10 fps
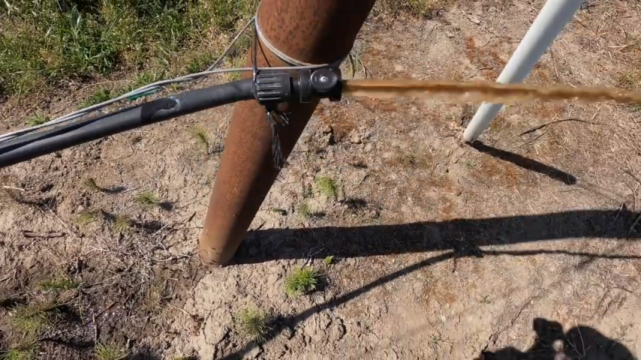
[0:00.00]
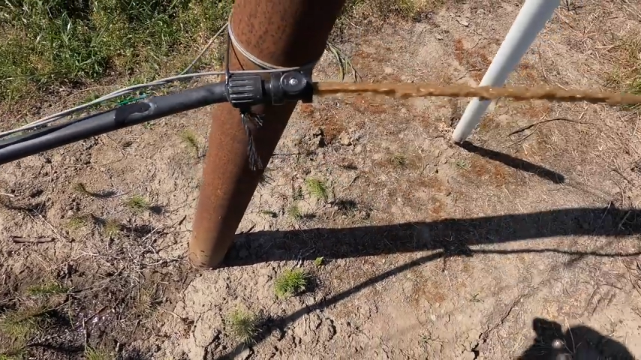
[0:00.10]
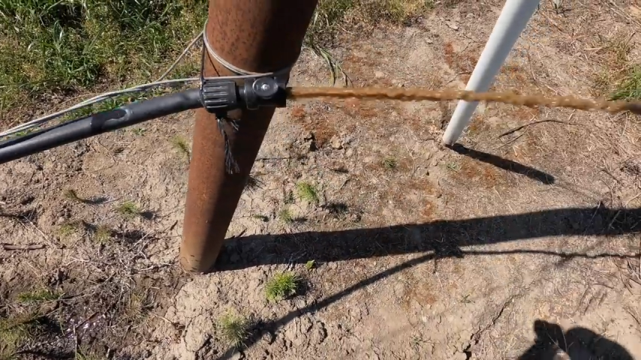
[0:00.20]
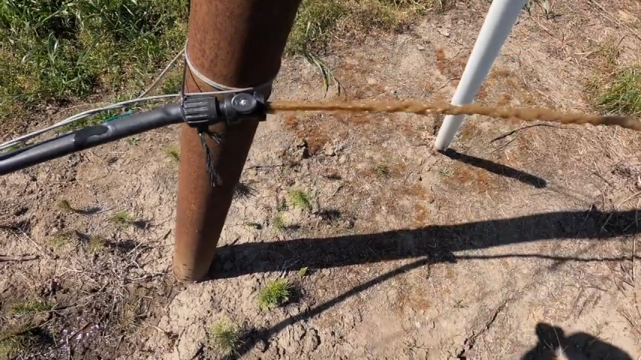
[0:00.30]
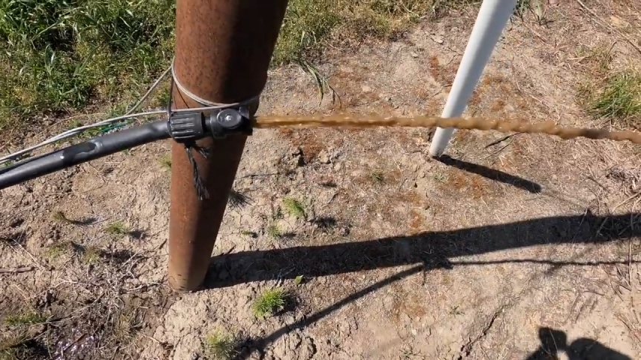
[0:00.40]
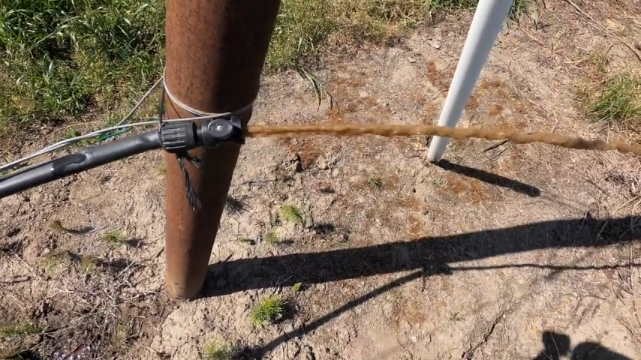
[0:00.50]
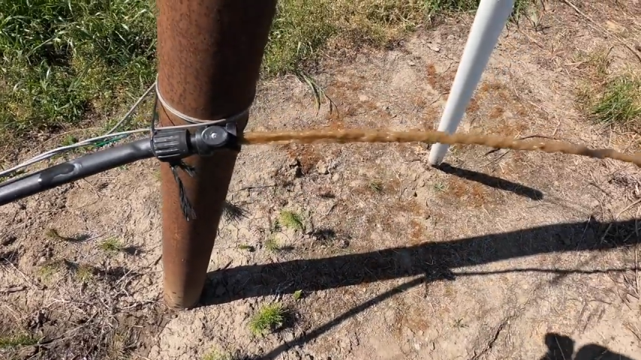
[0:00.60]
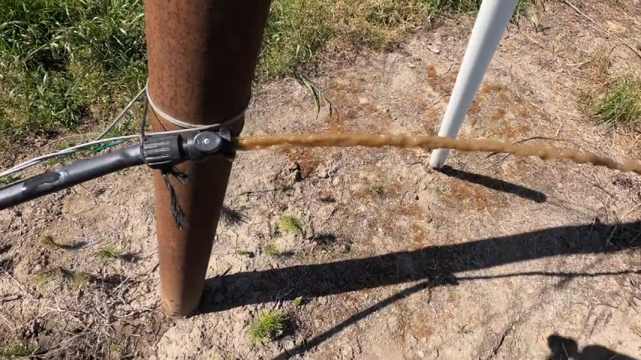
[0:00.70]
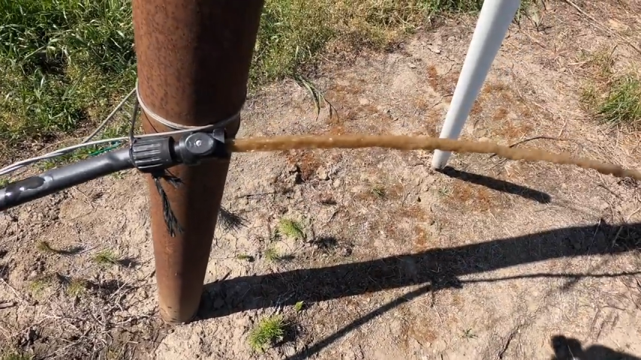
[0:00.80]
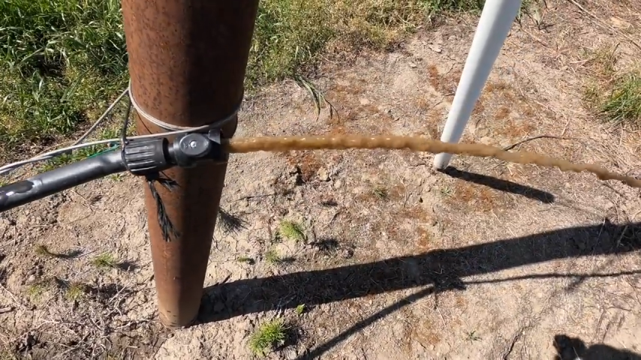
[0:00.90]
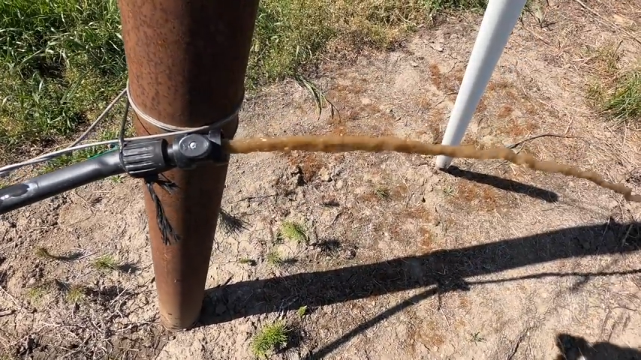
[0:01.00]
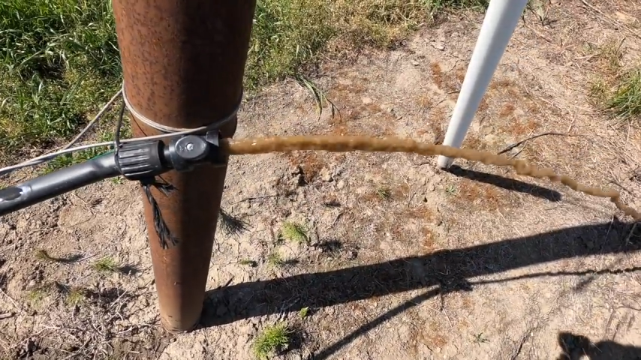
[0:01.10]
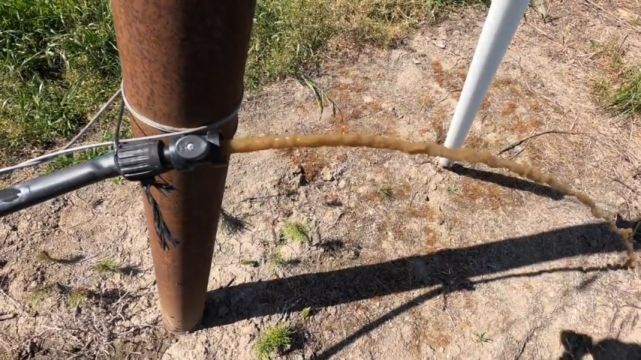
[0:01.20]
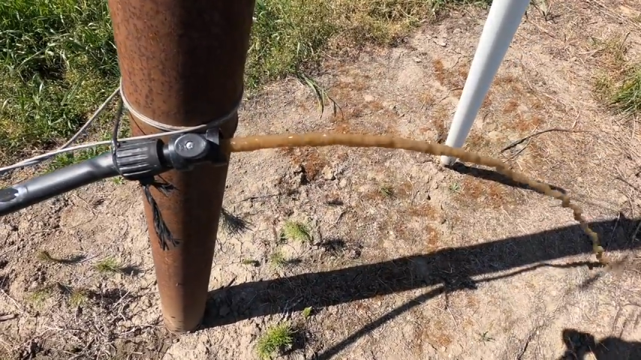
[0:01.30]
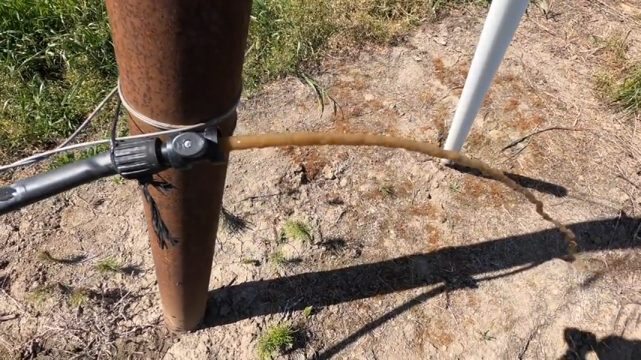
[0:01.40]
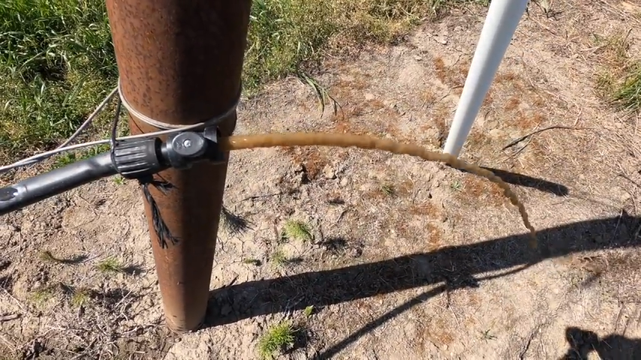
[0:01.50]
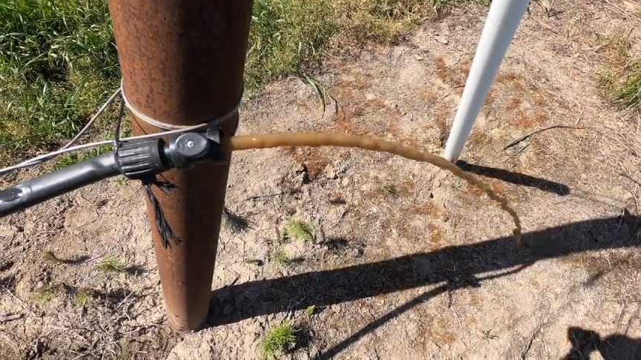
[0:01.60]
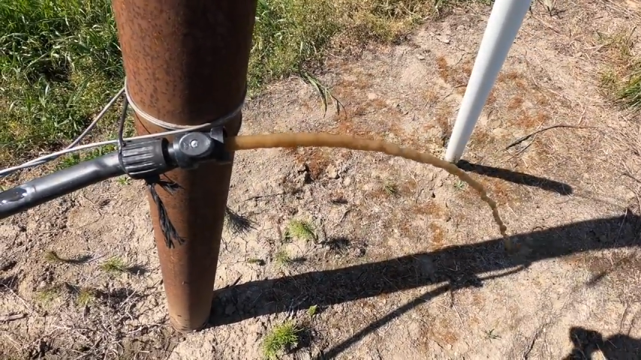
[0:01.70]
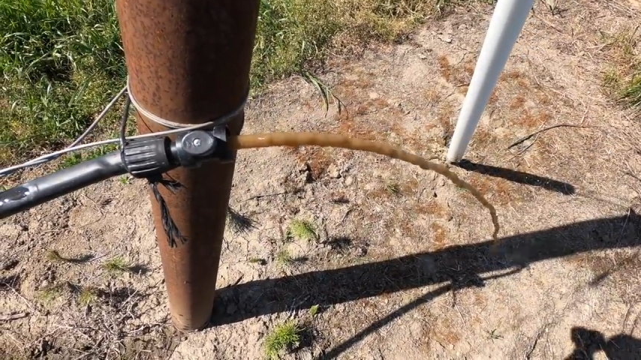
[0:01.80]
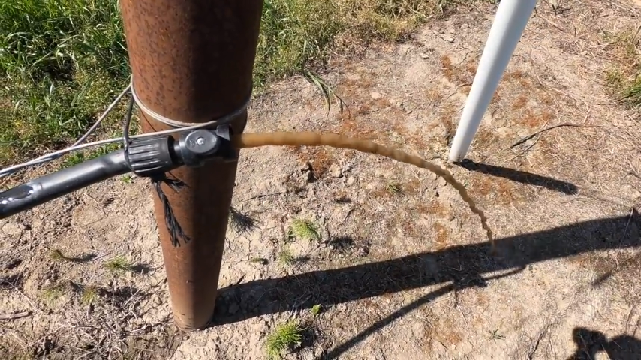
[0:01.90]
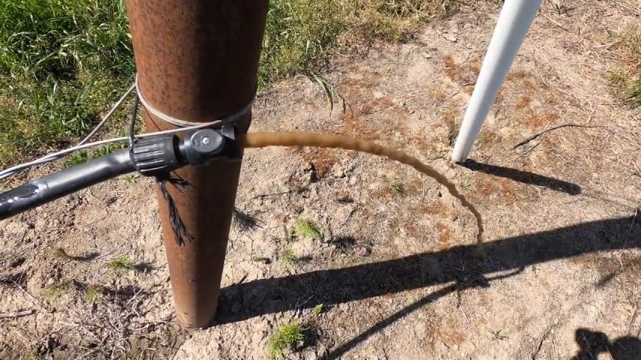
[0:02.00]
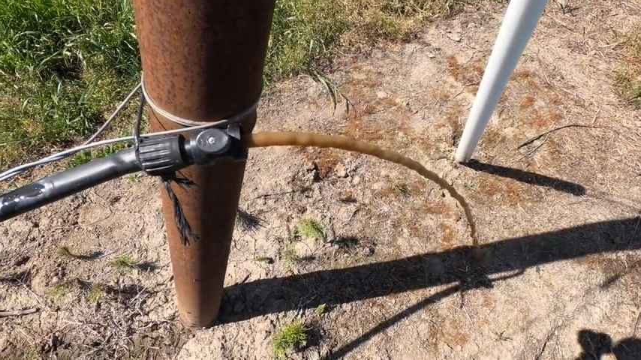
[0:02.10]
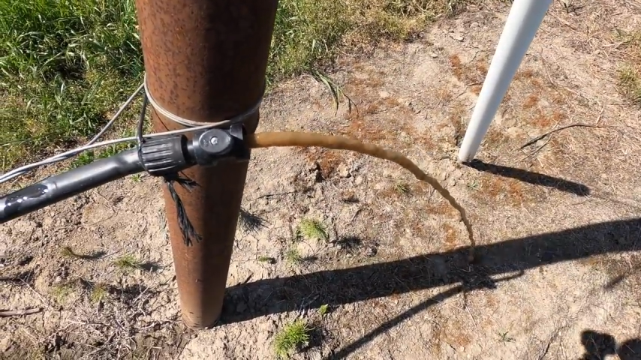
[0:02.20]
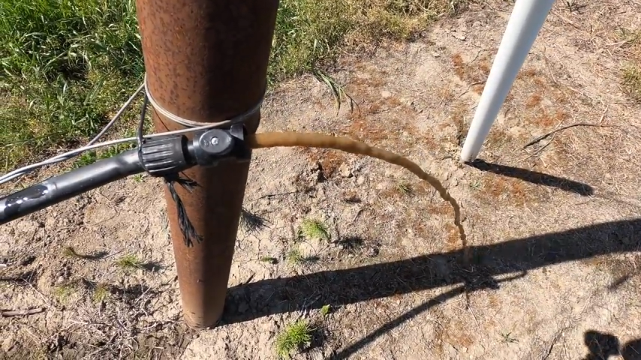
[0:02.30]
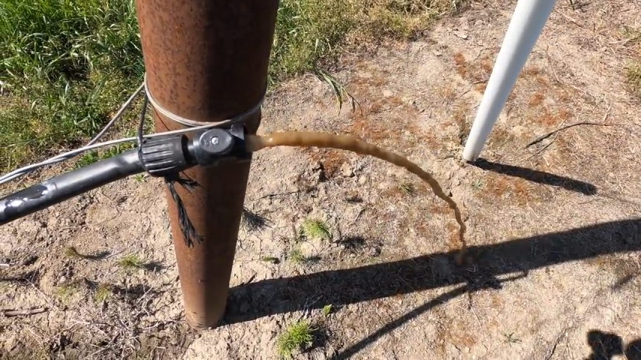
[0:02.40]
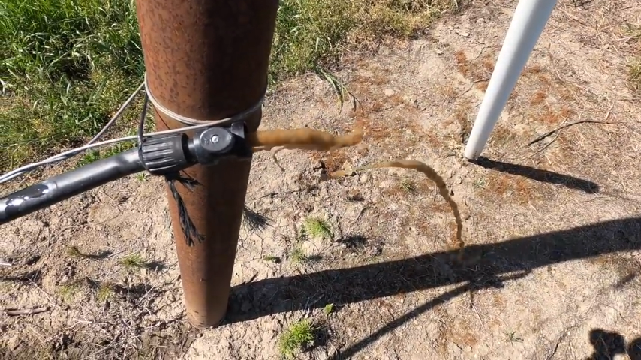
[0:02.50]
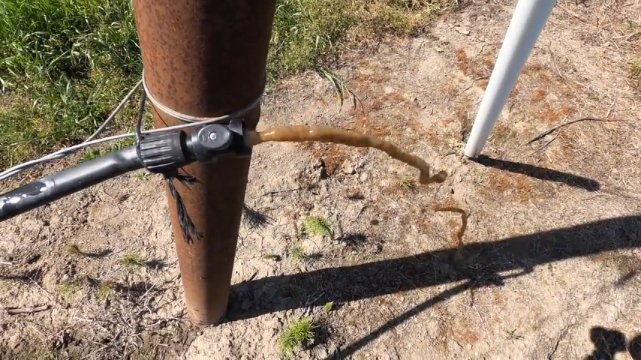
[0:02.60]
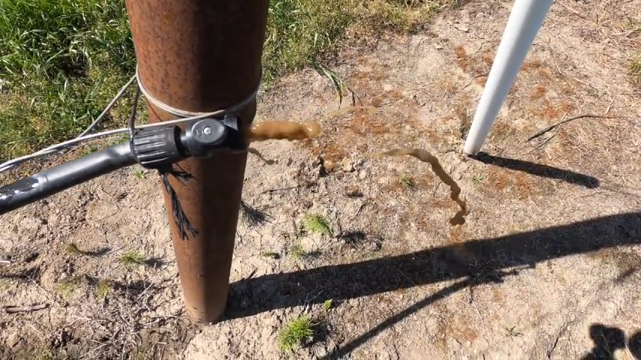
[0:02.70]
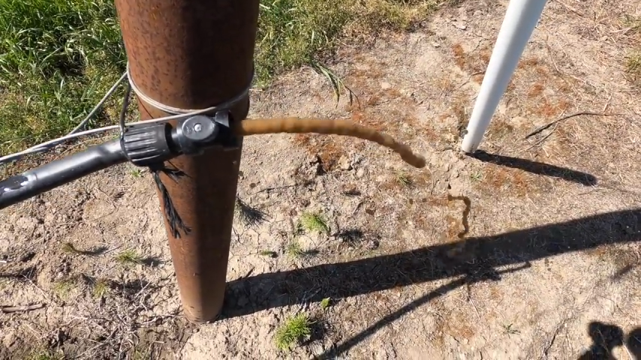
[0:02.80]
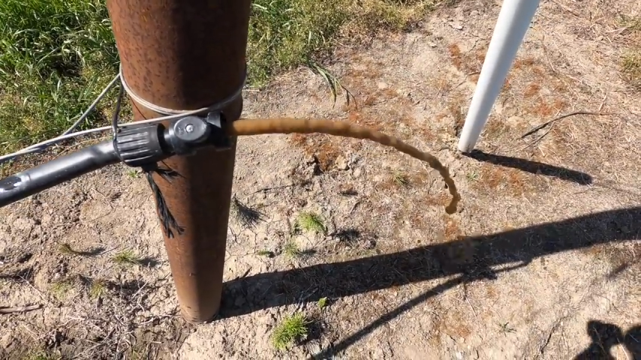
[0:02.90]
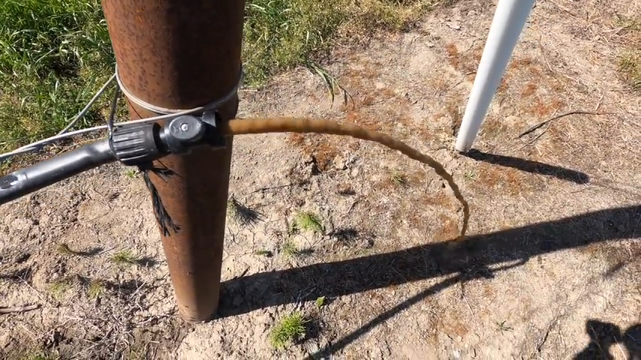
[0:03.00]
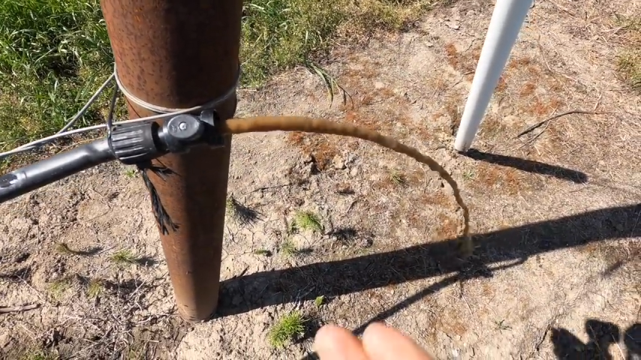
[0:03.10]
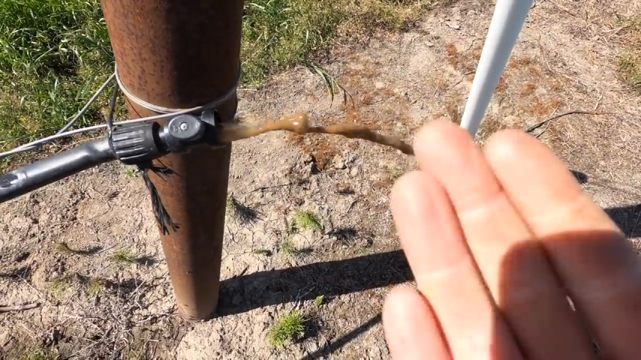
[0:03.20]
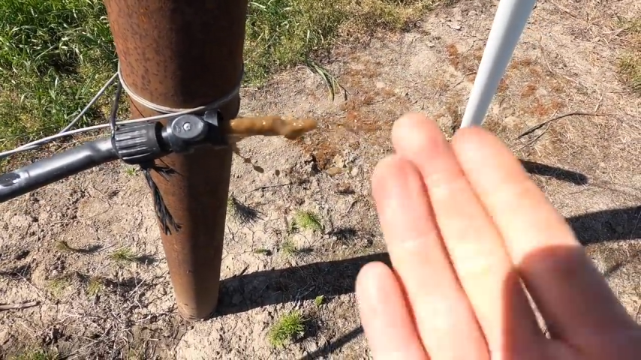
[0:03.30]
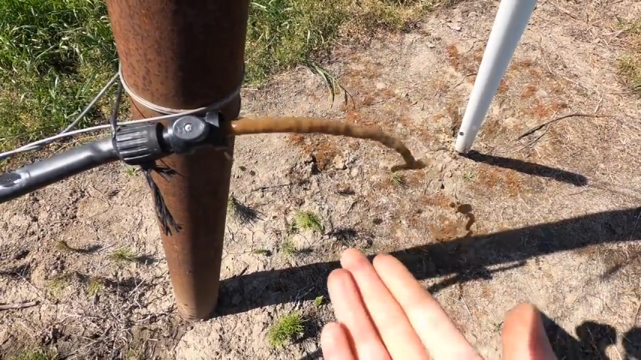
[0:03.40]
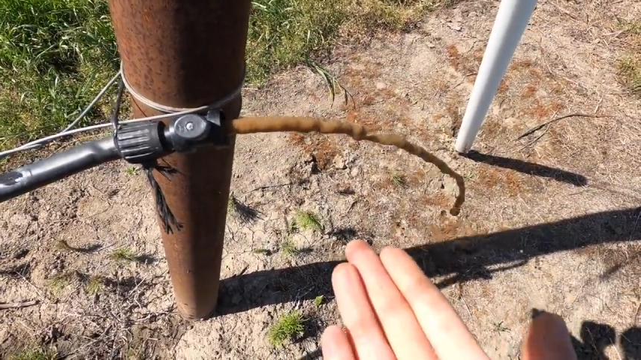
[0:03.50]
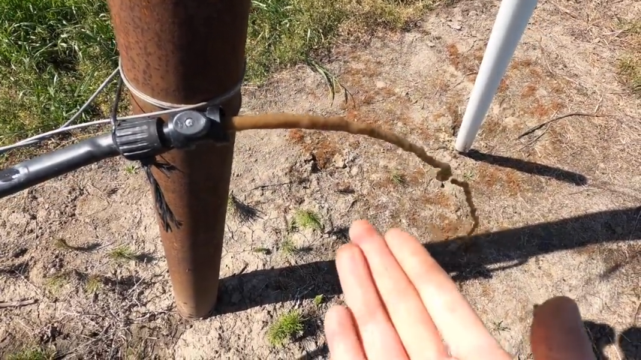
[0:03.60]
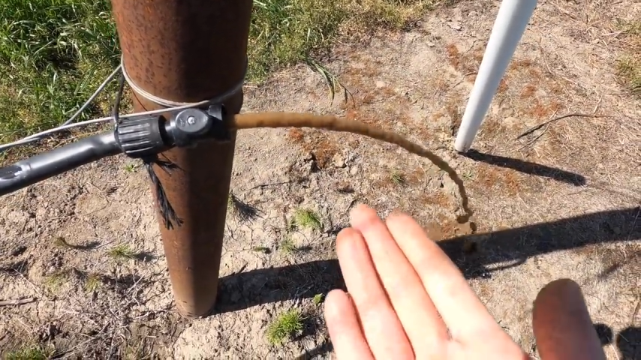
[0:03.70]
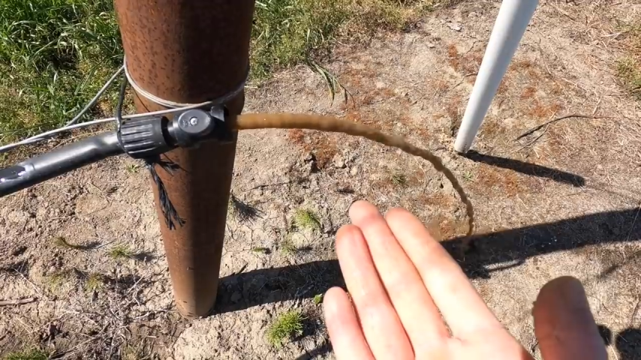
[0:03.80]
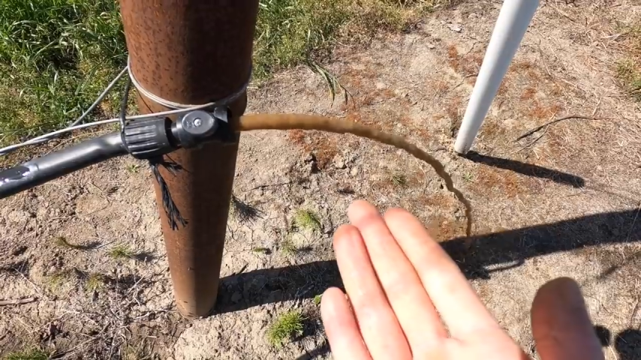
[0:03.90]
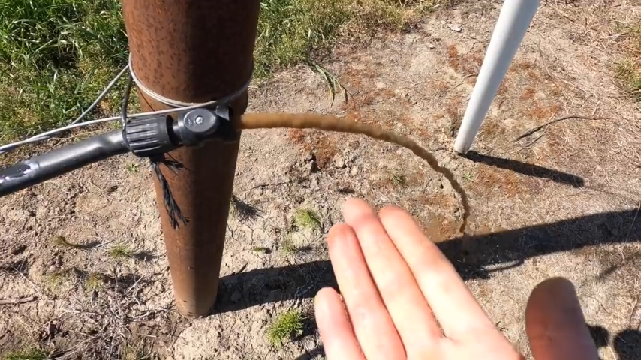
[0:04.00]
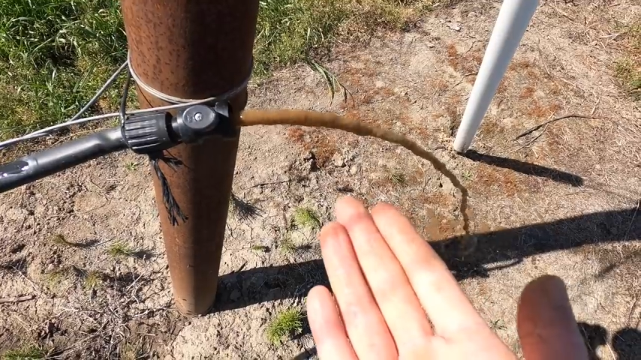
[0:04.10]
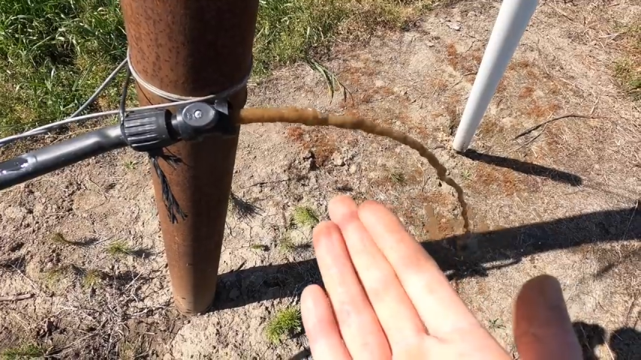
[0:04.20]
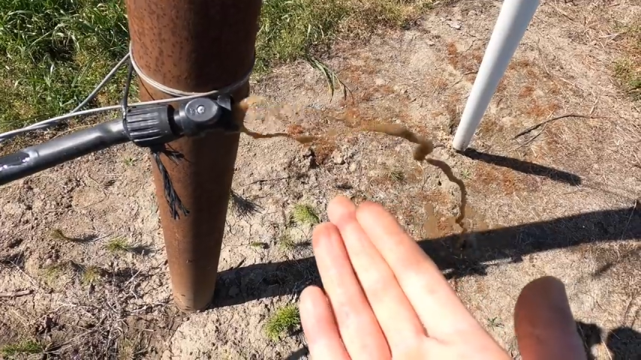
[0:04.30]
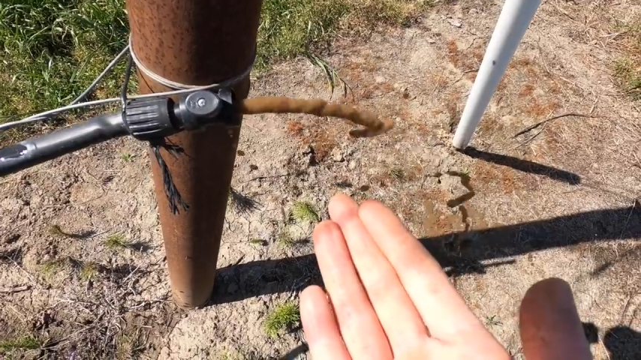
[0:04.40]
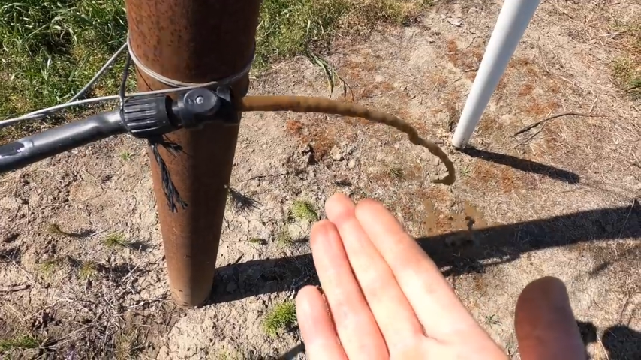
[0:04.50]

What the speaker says: No face is visible, so there are no lips to read.